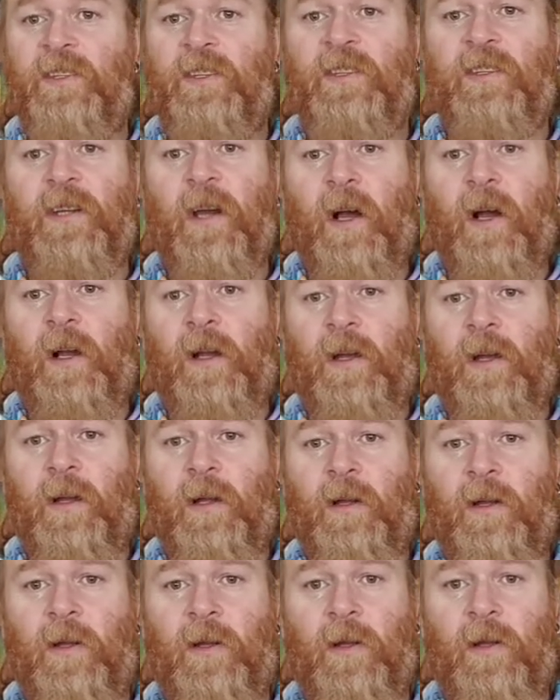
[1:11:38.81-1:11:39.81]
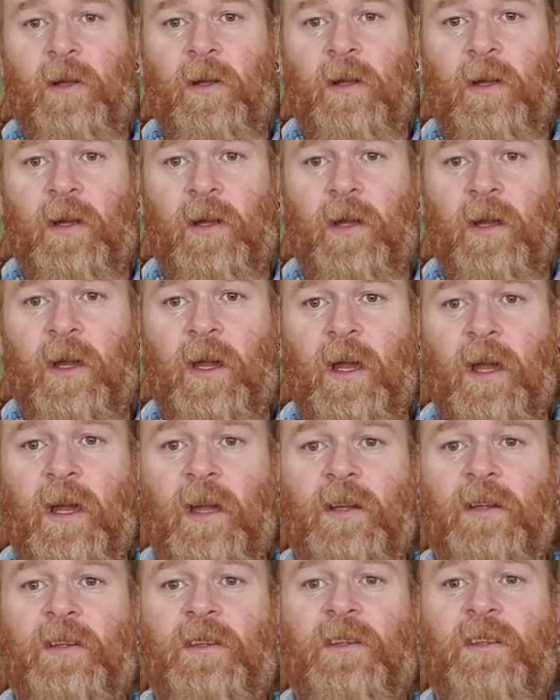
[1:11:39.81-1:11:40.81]
stuck.
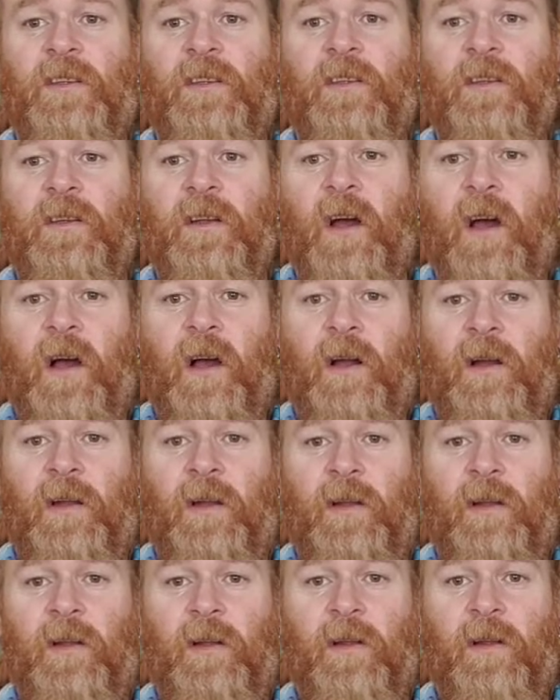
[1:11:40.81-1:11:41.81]
It stuck.